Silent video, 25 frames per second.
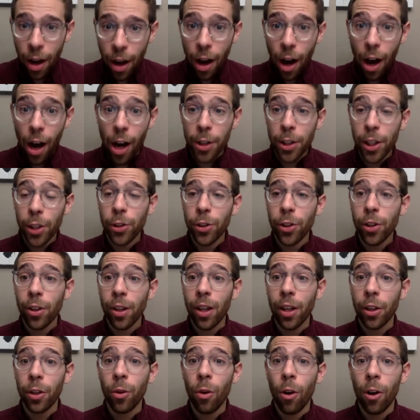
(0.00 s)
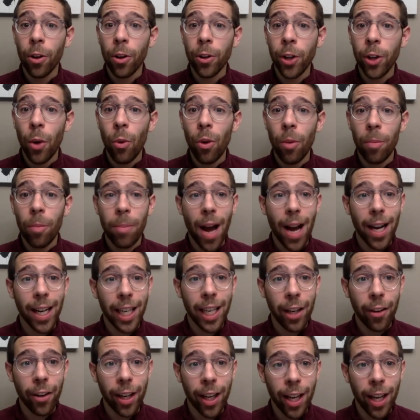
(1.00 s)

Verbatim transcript: Uh, just let you all know, we're back here